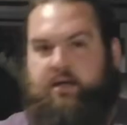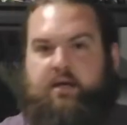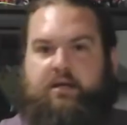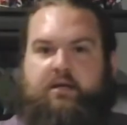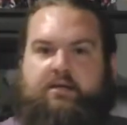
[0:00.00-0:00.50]

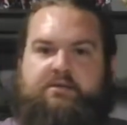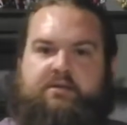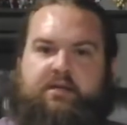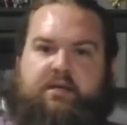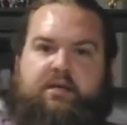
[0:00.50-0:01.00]
It is
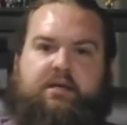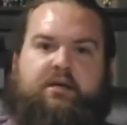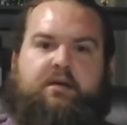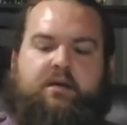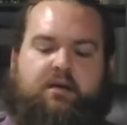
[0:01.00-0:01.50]
the
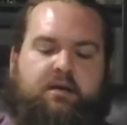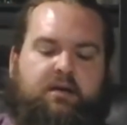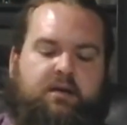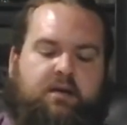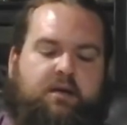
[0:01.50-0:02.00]

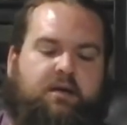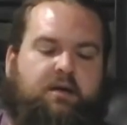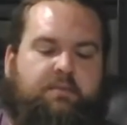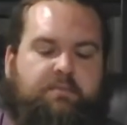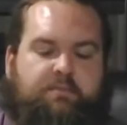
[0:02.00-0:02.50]

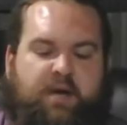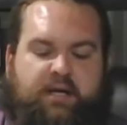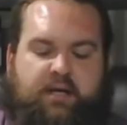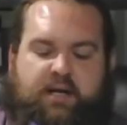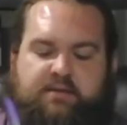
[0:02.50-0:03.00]

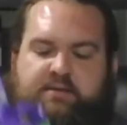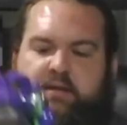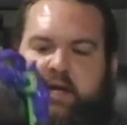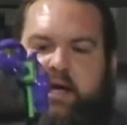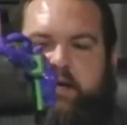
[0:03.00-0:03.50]

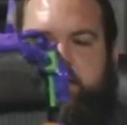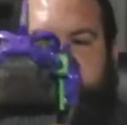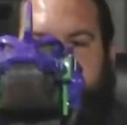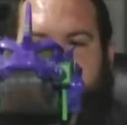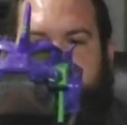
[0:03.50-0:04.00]
Mechagodzilla head
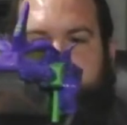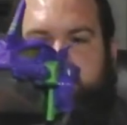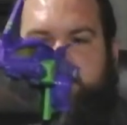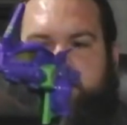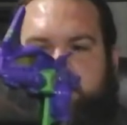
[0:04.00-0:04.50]

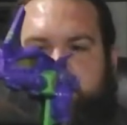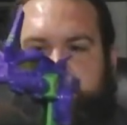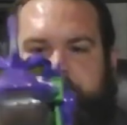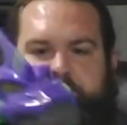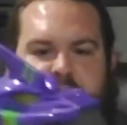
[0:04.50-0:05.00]

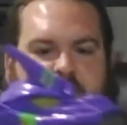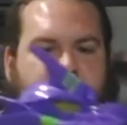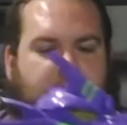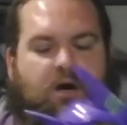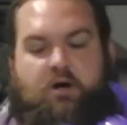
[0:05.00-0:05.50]

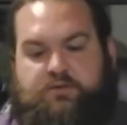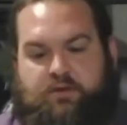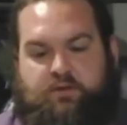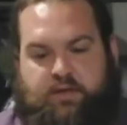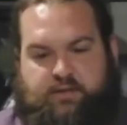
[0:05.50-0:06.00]
that
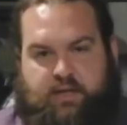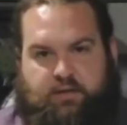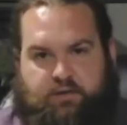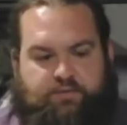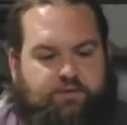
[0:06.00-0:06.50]
also is a
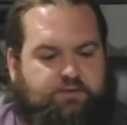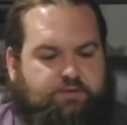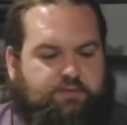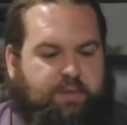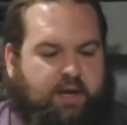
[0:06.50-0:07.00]
Universal
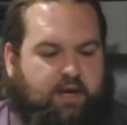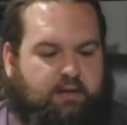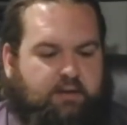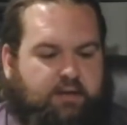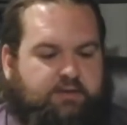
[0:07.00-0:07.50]

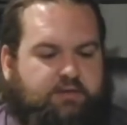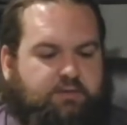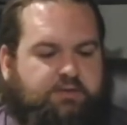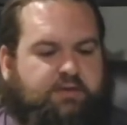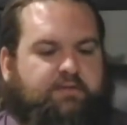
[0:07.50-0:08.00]
Japan
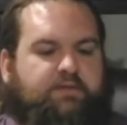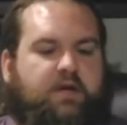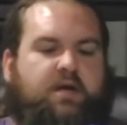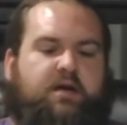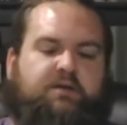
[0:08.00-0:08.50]
exclusive.
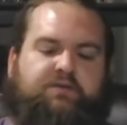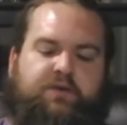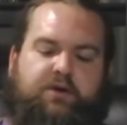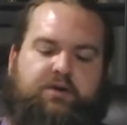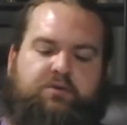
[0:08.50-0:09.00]
It's
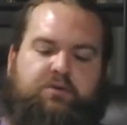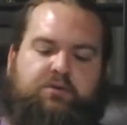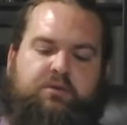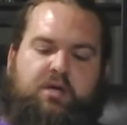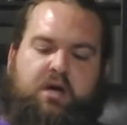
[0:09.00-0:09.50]
very cool.